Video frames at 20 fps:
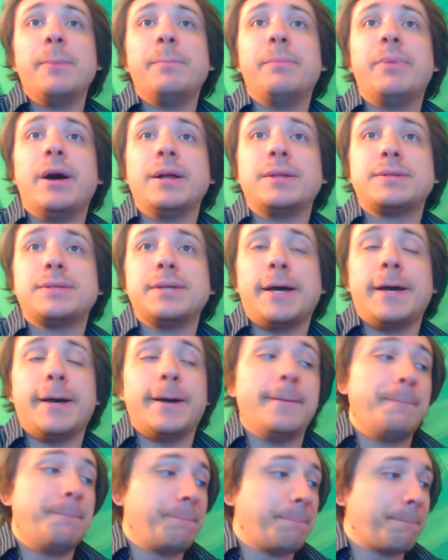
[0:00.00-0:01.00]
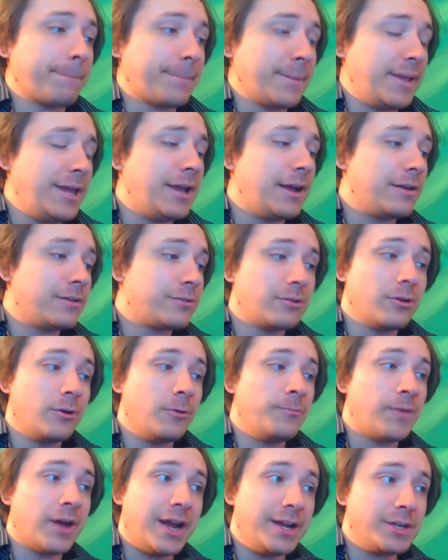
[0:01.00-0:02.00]
But yeah,
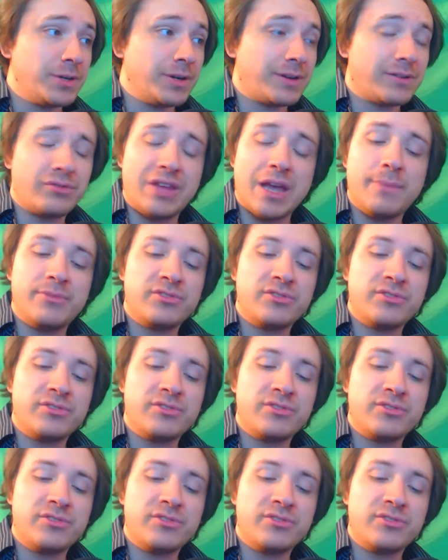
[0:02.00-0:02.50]
so I took steps to